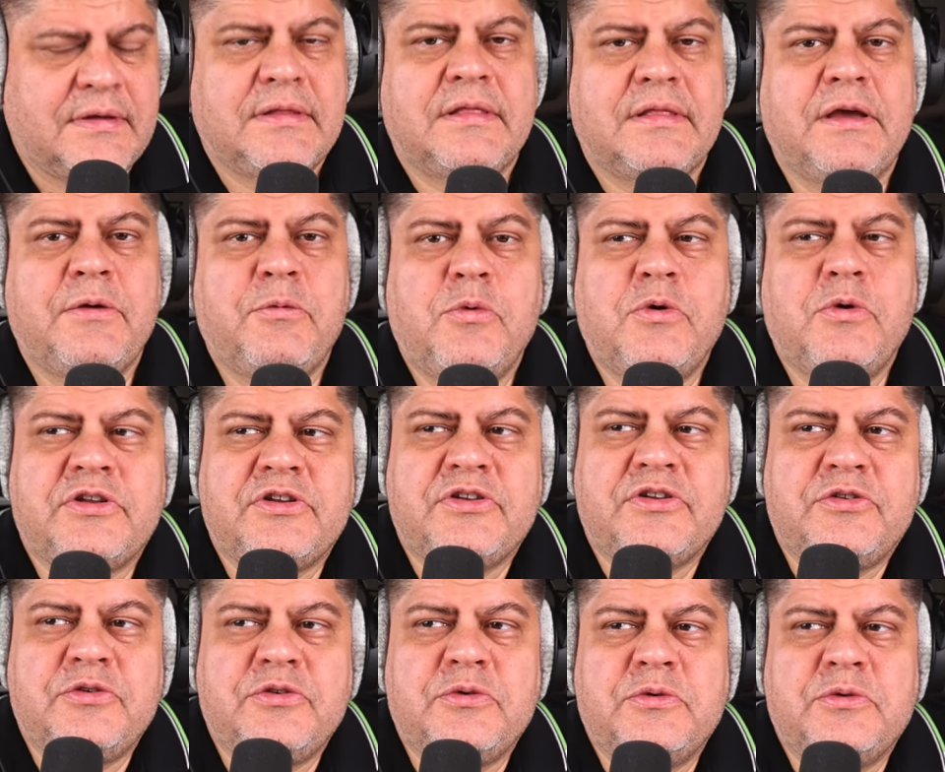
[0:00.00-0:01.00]
They
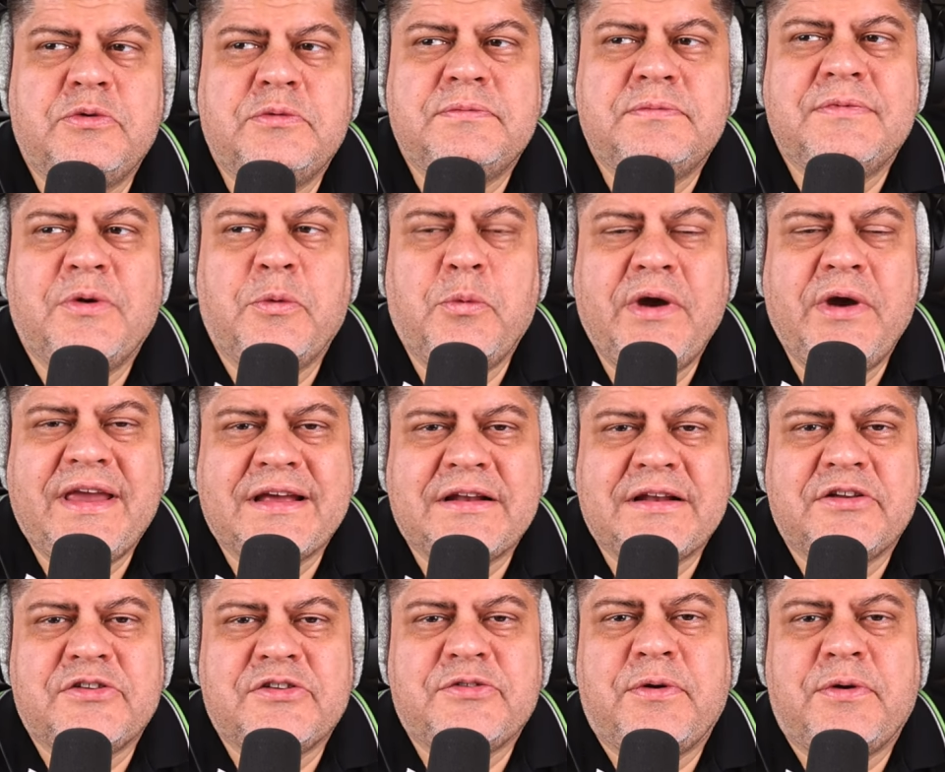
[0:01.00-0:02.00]
want to
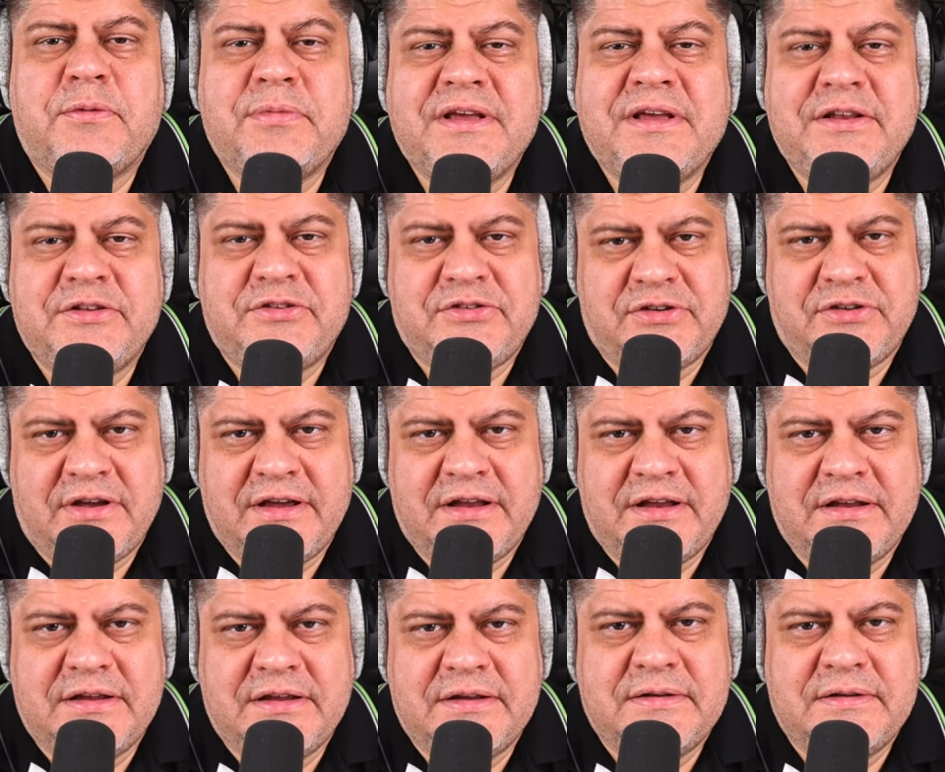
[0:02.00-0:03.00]
weaken us from the
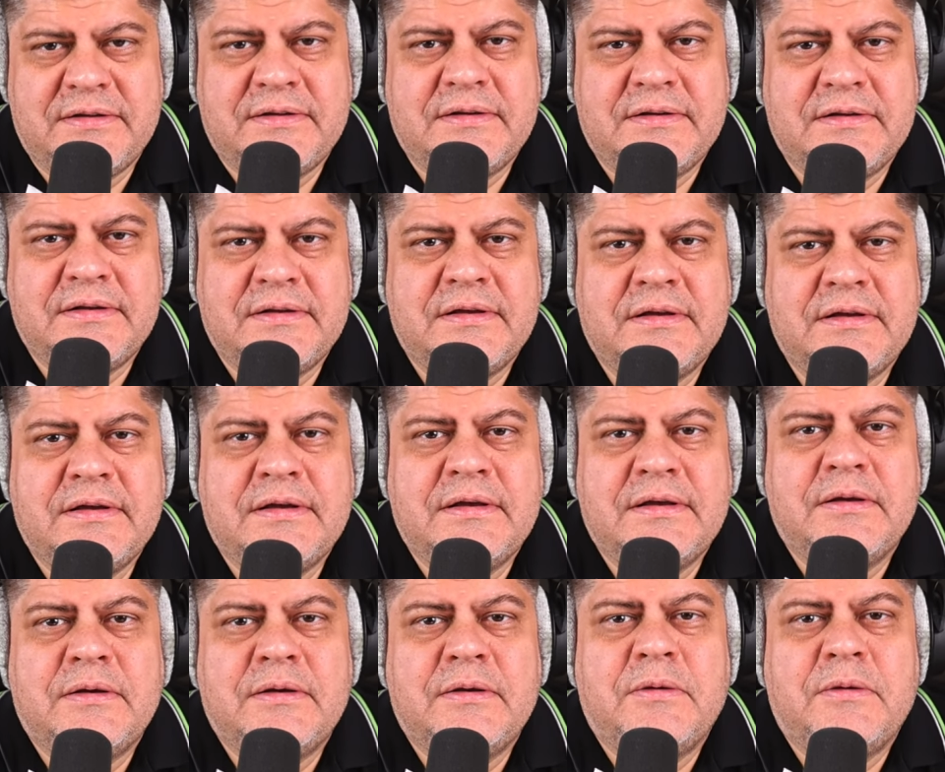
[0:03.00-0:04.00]
inside,
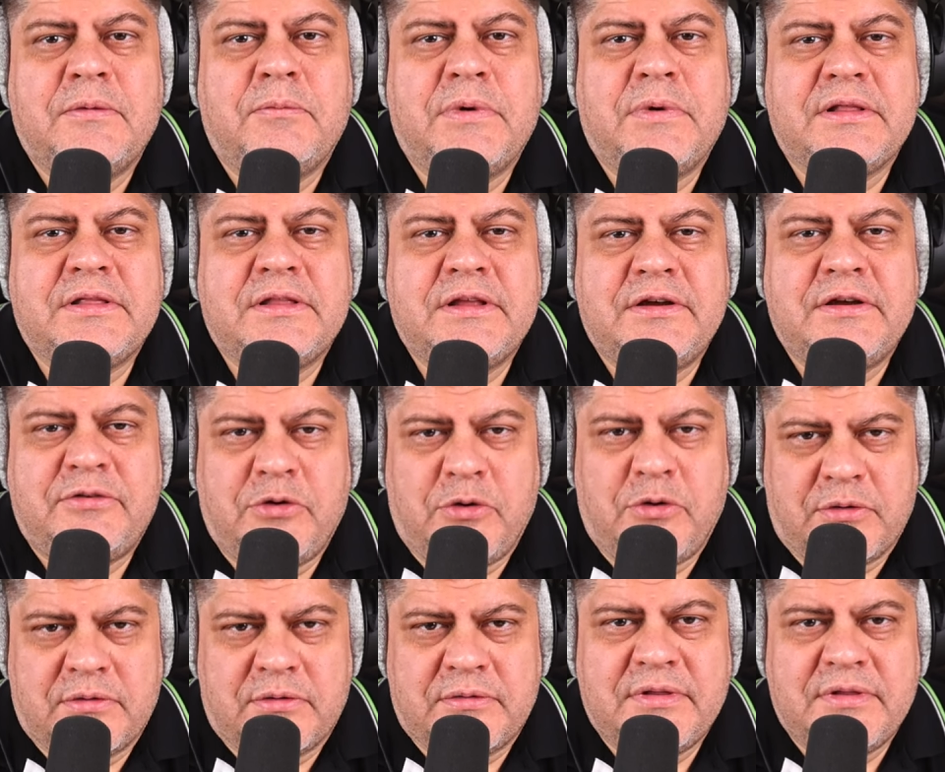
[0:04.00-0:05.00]
but they're
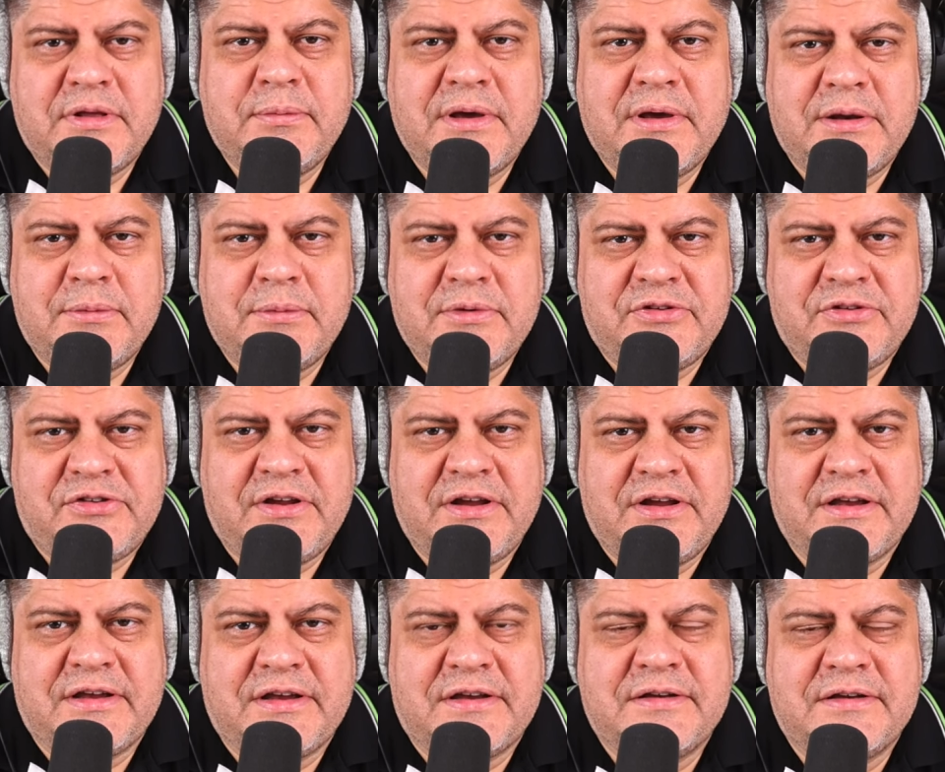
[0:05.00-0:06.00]
wrong. They made a
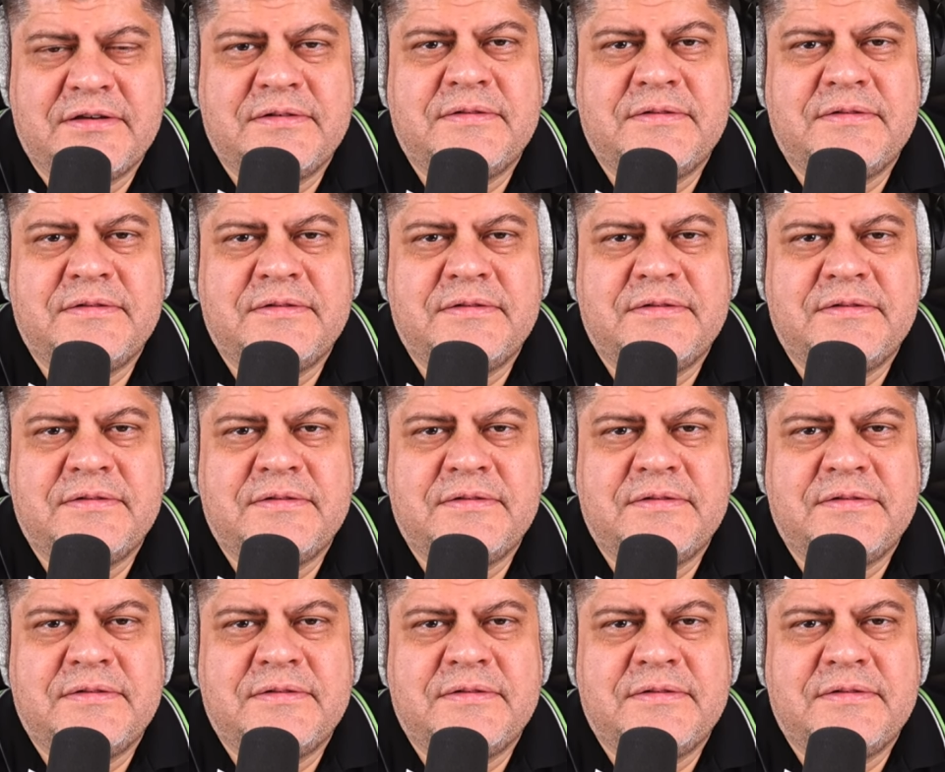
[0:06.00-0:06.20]
mistake.